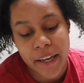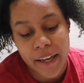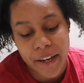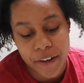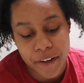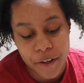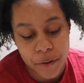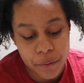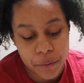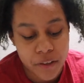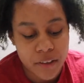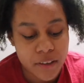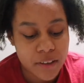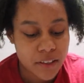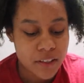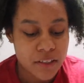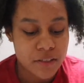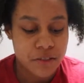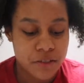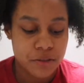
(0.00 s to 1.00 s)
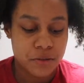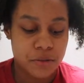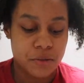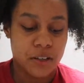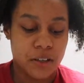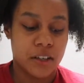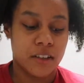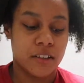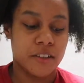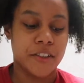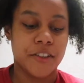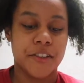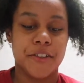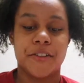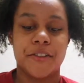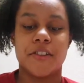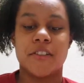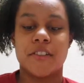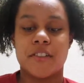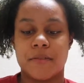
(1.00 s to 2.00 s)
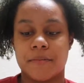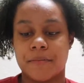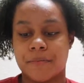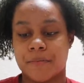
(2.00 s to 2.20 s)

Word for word: hair with these two colors